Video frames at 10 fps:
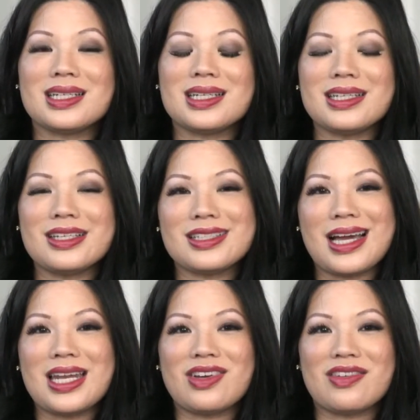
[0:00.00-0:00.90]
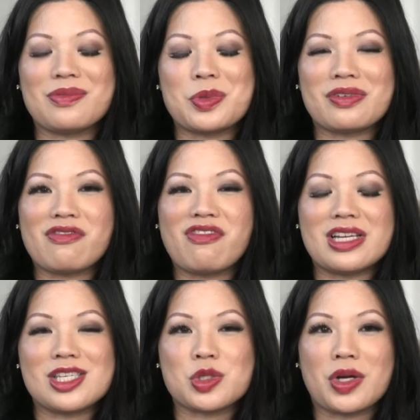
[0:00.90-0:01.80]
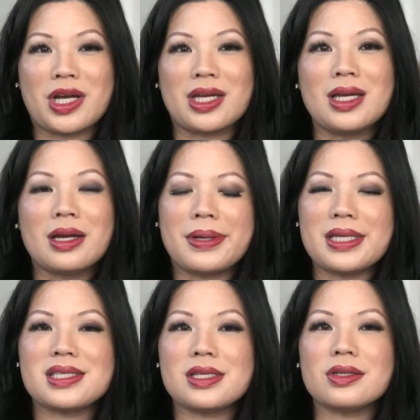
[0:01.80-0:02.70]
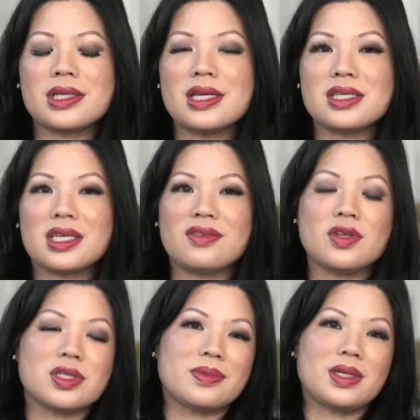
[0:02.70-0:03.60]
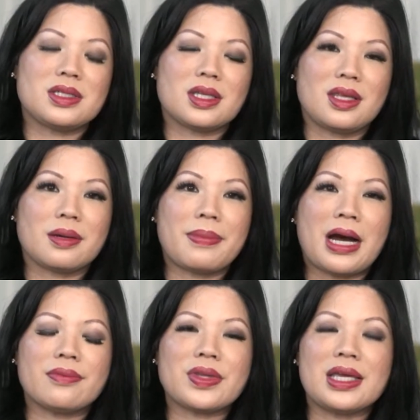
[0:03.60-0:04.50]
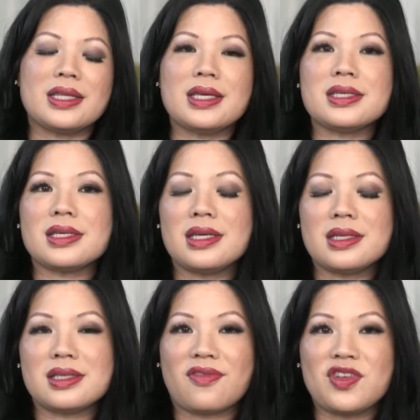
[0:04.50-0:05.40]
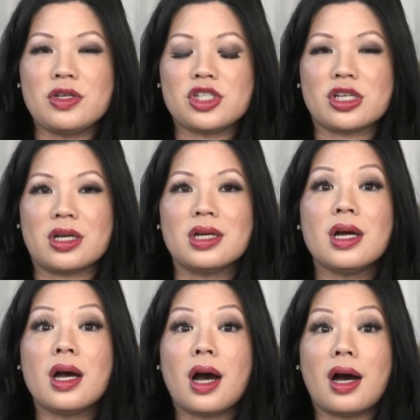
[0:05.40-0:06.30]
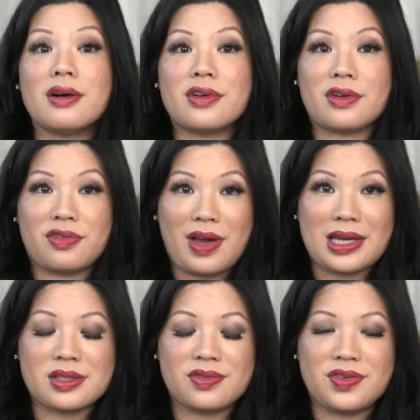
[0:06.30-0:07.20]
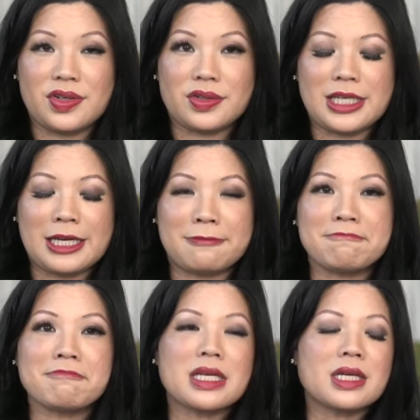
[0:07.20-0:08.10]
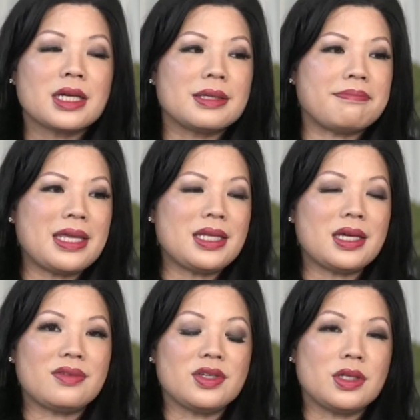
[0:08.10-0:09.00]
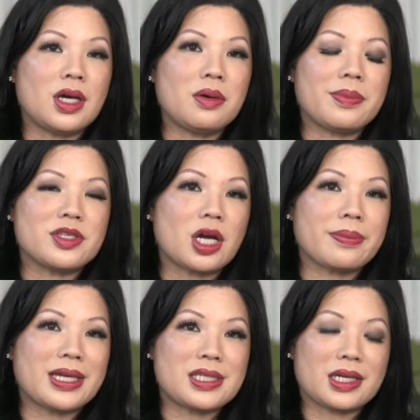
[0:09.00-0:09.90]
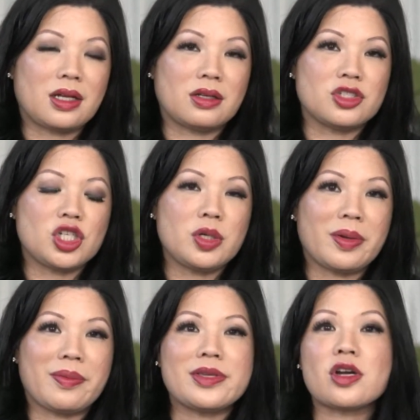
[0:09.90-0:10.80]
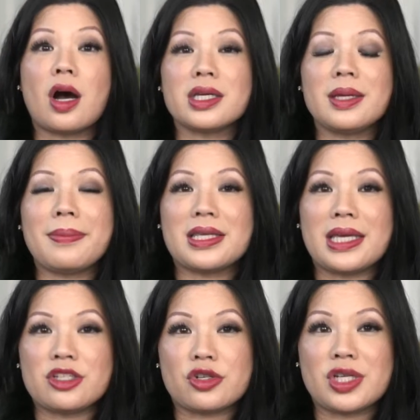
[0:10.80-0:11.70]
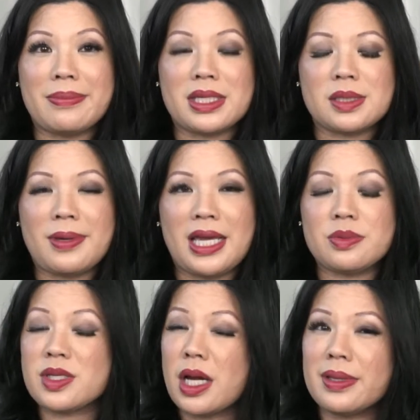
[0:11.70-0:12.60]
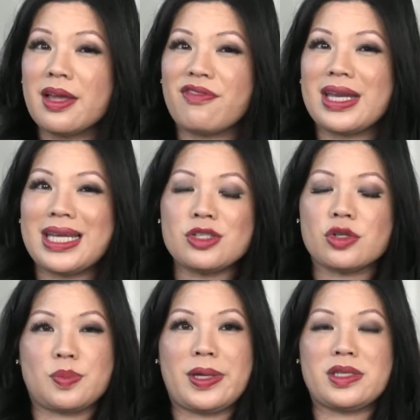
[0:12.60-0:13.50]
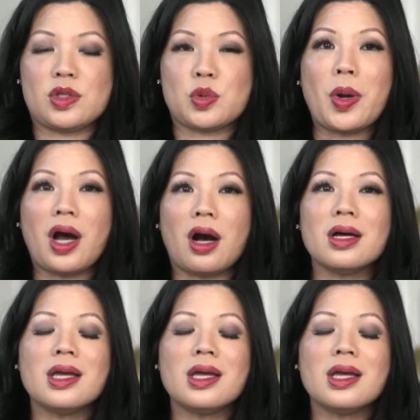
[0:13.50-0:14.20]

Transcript: is kind of more of a fun story, but it still does give you something to think about. And this is the future of fast food. Now, Many of you know we've been talking about technology, we've been talking about the entertainment space, we talk about financial space as well,